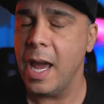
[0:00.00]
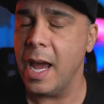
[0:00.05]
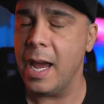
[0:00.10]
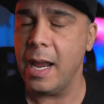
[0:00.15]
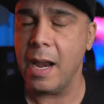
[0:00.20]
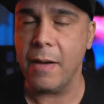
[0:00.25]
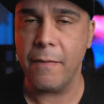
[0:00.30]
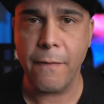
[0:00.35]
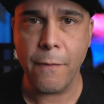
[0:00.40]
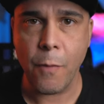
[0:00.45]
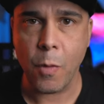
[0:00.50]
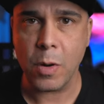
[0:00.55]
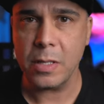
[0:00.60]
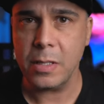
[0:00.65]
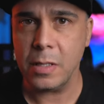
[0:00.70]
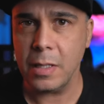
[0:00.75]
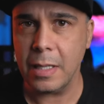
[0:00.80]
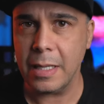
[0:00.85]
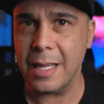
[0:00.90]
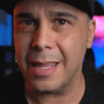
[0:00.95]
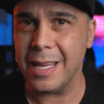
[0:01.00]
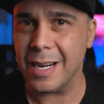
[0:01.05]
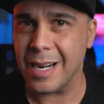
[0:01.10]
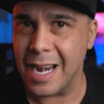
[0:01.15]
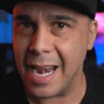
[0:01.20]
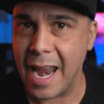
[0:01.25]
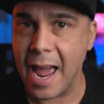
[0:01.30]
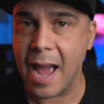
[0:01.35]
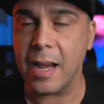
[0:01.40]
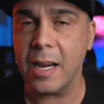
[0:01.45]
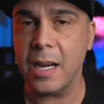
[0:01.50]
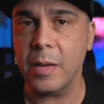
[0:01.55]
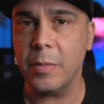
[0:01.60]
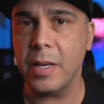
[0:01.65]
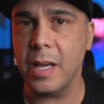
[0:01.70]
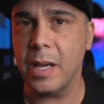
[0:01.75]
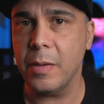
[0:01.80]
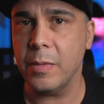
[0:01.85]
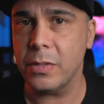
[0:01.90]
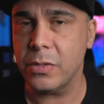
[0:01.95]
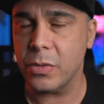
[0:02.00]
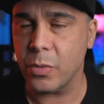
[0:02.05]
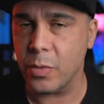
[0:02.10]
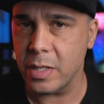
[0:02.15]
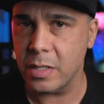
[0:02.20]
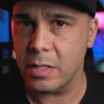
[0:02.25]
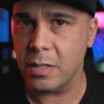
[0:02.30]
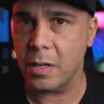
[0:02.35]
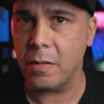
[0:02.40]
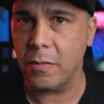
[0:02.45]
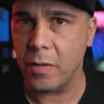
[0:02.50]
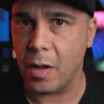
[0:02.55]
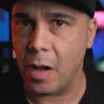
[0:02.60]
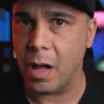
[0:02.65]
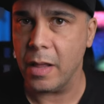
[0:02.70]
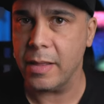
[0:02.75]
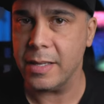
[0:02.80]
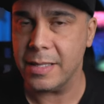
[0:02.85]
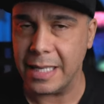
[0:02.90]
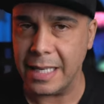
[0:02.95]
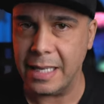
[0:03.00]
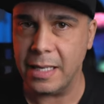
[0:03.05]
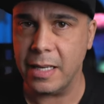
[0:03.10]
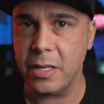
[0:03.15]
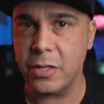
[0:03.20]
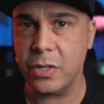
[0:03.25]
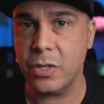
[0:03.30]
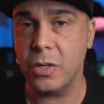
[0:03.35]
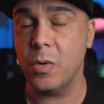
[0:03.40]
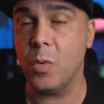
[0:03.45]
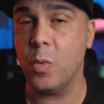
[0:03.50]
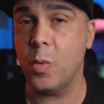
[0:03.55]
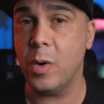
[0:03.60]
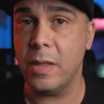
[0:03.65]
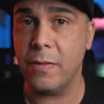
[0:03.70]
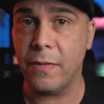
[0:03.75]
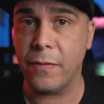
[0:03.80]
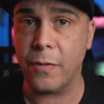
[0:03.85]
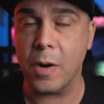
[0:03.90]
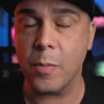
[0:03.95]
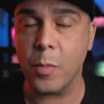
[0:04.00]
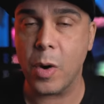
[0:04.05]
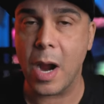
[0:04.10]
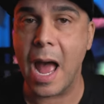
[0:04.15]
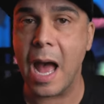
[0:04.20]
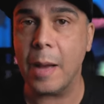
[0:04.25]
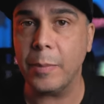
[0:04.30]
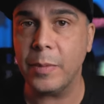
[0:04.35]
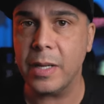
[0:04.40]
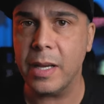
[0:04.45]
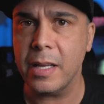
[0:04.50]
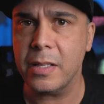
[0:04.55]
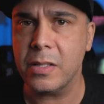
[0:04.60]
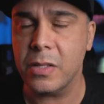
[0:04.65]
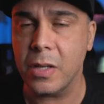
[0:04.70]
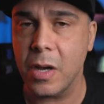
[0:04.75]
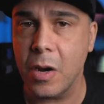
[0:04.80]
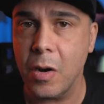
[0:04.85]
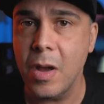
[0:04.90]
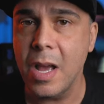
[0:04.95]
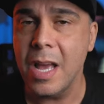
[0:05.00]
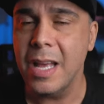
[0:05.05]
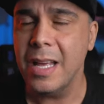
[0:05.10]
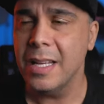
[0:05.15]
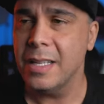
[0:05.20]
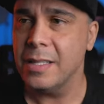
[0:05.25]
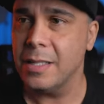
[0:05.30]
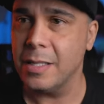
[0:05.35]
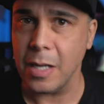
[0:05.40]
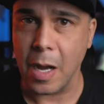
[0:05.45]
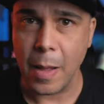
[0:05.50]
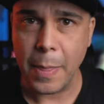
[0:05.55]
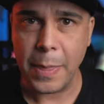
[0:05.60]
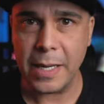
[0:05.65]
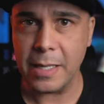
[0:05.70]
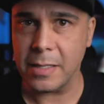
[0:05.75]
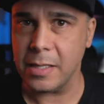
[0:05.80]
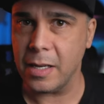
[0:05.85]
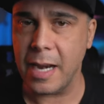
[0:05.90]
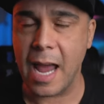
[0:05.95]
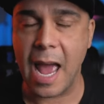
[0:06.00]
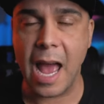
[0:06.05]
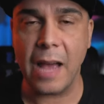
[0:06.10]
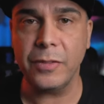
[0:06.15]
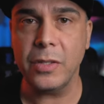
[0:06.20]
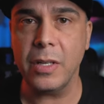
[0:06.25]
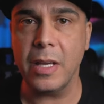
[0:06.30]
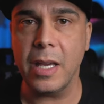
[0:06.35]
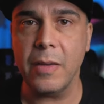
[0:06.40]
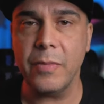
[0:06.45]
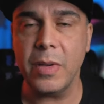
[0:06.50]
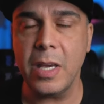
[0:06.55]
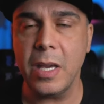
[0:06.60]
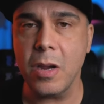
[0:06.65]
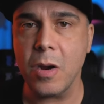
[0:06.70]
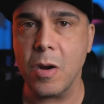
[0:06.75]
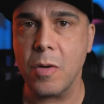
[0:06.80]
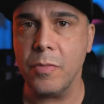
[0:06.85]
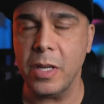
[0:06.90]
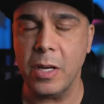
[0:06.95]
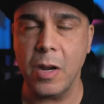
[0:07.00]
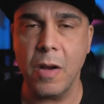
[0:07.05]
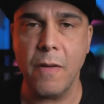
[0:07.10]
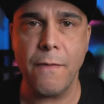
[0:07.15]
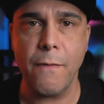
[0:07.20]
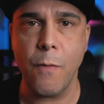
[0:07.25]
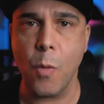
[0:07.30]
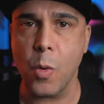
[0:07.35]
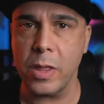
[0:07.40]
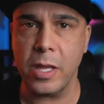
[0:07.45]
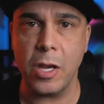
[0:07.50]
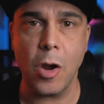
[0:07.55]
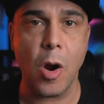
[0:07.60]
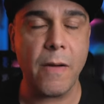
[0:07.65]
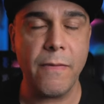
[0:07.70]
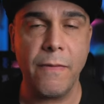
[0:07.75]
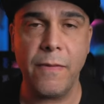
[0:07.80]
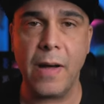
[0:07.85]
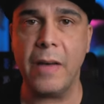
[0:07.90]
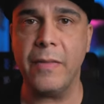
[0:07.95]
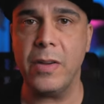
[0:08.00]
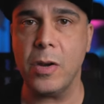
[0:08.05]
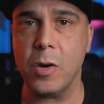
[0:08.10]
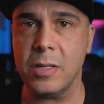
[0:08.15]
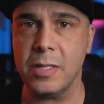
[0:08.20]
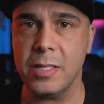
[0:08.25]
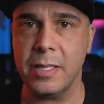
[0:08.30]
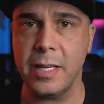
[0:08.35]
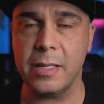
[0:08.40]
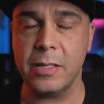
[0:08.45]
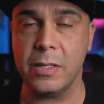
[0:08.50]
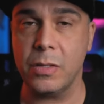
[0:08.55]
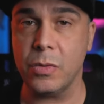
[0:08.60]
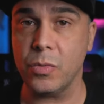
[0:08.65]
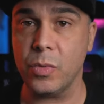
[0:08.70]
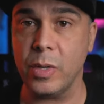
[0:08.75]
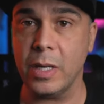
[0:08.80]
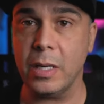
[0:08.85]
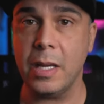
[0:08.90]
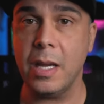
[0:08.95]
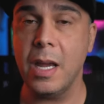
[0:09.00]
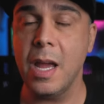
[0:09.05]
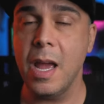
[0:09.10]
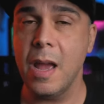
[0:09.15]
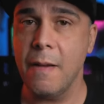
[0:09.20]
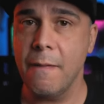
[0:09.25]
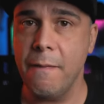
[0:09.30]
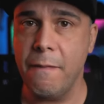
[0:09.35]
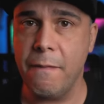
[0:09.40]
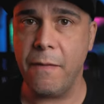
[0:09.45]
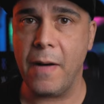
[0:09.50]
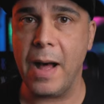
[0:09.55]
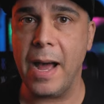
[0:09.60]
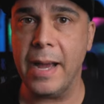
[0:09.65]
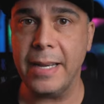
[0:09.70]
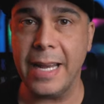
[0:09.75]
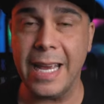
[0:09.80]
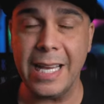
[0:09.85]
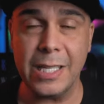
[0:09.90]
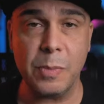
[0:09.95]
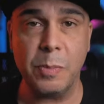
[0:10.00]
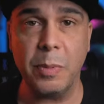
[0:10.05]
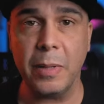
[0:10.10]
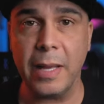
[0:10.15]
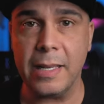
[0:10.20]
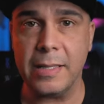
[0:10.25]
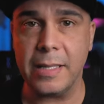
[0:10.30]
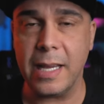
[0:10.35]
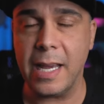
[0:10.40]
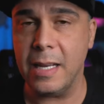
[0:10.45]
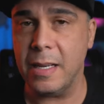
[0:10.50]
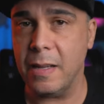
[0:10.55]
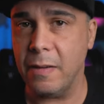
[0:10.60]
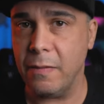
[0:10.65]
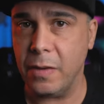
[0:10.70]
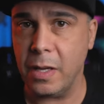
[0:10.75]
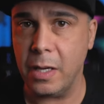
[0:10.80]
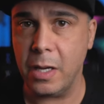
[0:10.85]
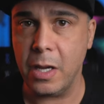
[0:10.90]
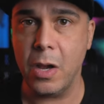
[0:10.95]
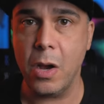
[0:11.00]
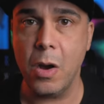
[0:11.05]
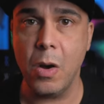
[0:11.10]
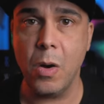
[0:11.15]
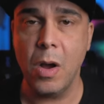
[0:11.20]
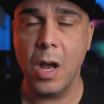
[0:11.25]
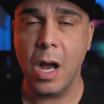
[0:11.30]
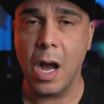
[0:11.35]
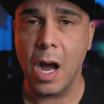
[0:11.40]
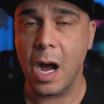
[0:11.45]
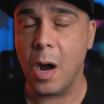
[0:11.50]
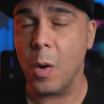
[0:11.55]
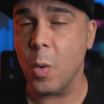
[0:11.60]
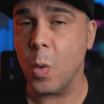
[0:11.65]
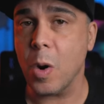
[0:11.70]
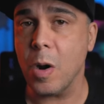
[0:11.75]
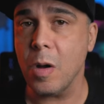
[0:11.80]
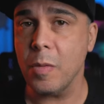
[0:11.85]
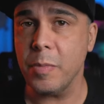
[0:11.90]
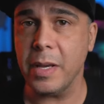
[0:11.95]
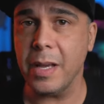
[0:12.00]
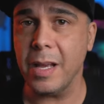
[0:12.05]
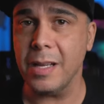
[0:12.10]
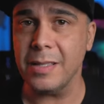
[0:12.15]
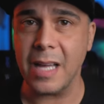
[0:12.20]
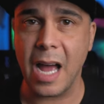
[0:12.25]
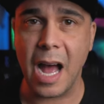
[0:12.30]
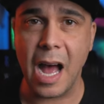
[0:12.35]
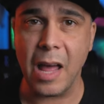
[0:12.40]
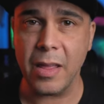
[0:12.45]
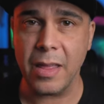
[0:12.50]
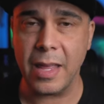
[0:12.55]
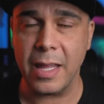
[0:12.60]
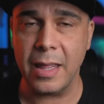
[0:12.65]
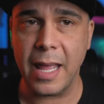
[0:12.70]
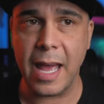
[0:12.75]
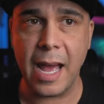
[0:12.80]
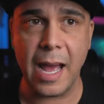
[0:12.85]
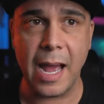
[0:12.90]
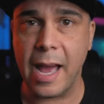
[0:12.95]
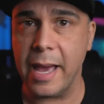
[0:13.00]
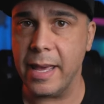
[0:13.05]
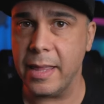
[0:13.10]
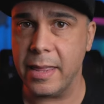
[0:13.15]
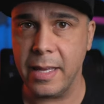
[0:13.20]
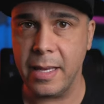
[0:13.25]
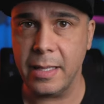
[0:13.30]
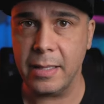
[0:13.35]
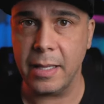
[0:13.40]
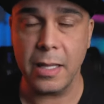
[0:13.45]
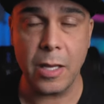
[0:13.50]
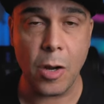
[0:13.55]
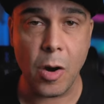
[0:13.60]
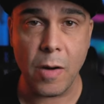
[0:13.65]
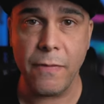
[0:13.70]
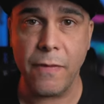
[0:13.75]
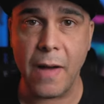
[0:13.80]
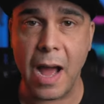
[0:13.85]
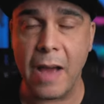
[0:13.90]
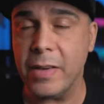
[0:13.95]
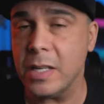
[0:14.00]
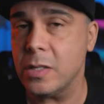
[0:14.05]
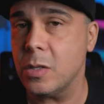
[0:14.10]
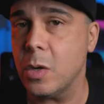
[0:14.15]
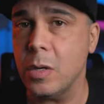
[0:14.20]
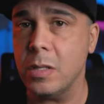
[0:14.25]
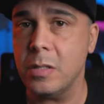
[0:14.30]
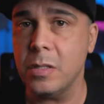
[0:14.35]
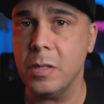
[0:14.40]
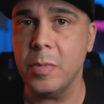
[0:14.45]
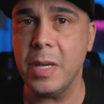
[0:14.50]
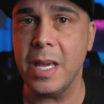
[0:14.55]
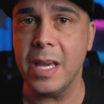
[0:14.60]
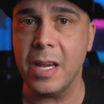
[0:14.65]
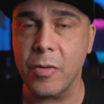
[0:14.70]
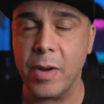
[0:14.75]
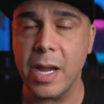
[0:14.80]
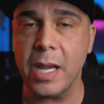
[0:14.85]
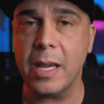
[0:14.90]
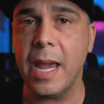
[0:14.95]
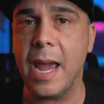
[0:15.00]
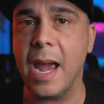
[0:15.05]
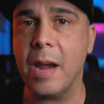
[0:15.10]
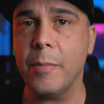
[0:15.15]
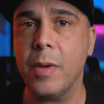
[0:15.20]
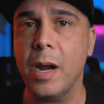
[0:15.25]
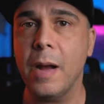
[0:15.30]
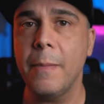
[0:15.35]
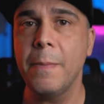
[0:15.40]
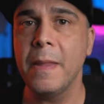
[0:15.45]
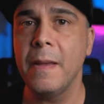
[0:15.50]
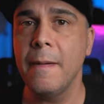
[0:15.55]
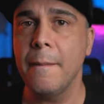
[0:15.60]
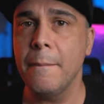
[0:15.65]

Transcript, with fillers: And unfortunately, they're not going to be able to resolve all this heat issue with firmware updates. So something is going to have to give here, you know, for the R5 and R6 to really find its place in the video uh, world. Because other than that, I think that the R5 is going to be a great camera.